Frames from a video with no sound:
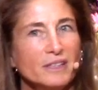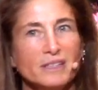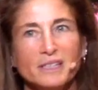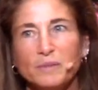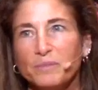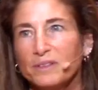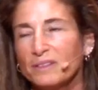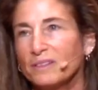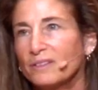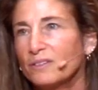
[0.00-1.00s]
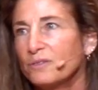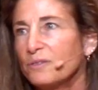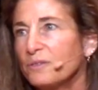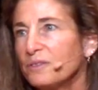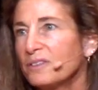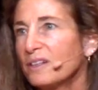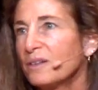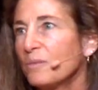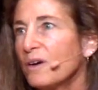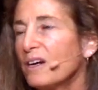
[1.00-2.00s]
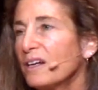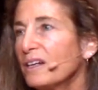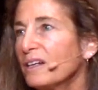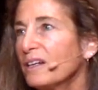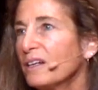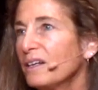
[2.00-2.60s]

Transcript: deep truths on why